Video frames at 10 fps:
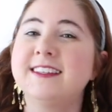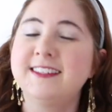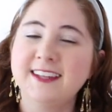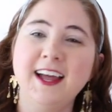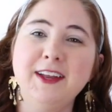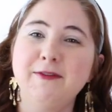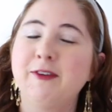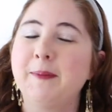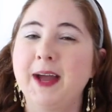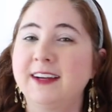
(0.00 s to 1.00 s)
son
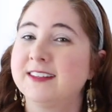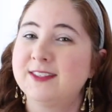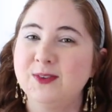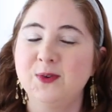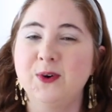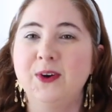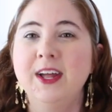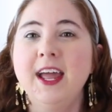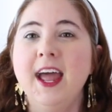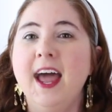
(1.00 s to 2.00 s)
for back to
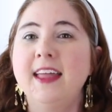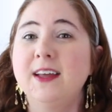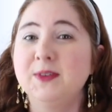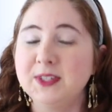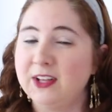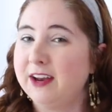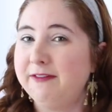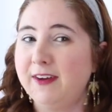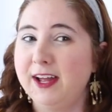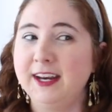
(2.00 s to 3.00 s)
school, and that was a lot
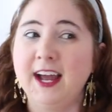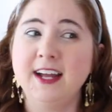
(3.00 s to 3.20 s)
of fun.